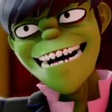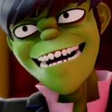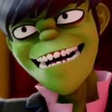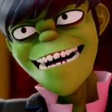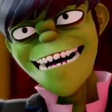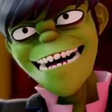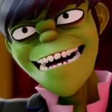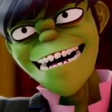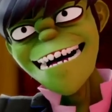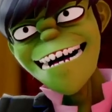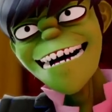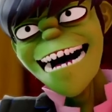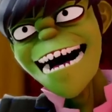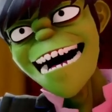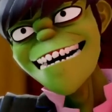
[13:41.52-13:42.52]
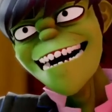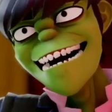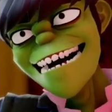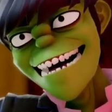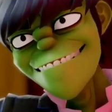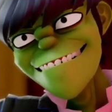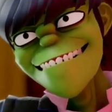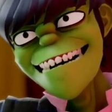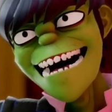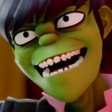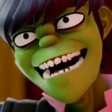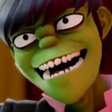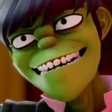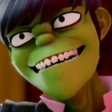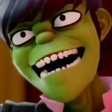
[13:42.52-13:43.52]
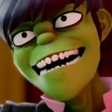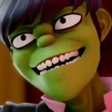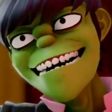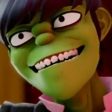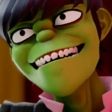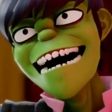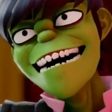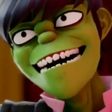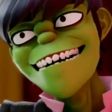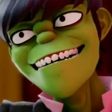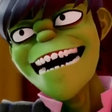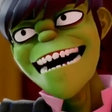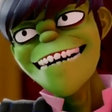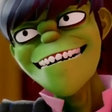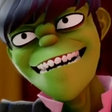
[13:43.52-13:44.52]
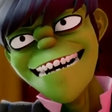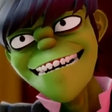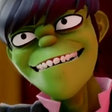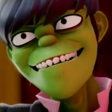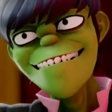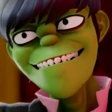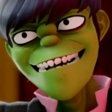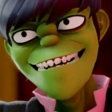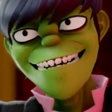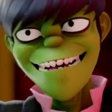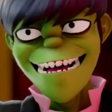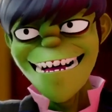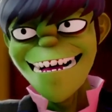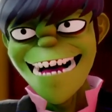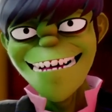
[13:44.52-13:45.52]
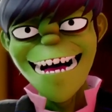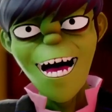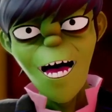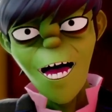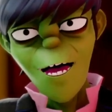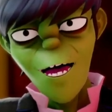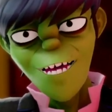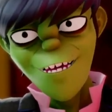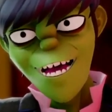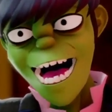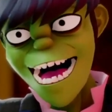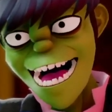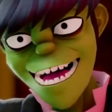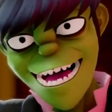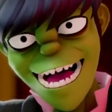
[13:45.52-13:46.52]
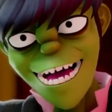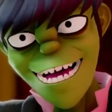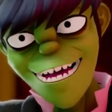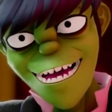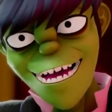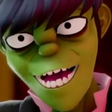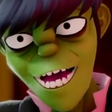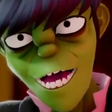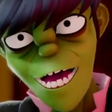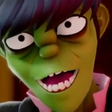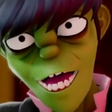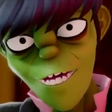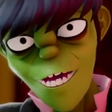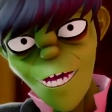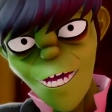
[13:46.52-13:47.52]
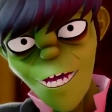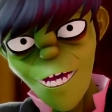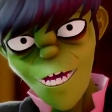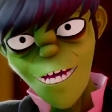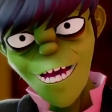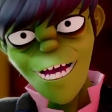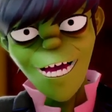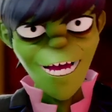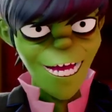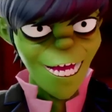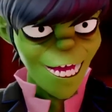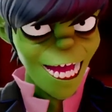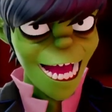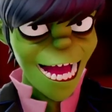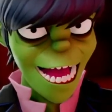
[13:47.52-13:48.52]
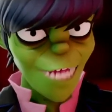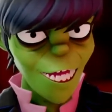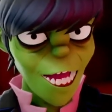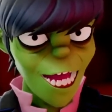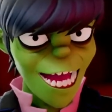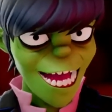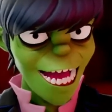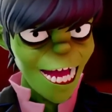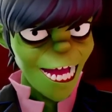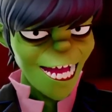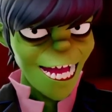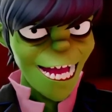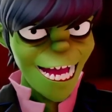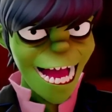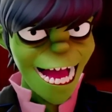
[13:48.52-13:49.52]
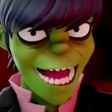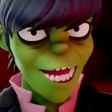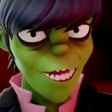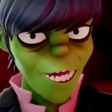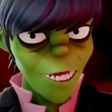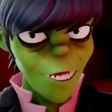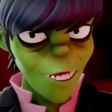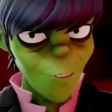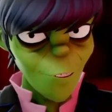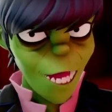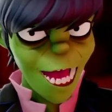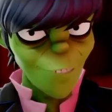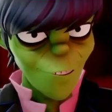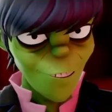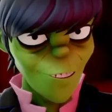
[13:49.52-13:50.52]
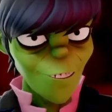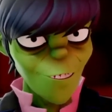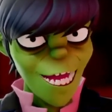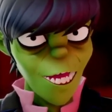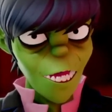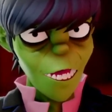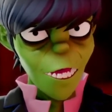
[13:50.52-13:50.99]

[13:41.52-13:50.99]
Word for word: you know, it, I, I, yeah, yeah, yeah, yeah, you know, he has a lot of ideas. Yeah, he does, he does. And occasionally, he has good ones.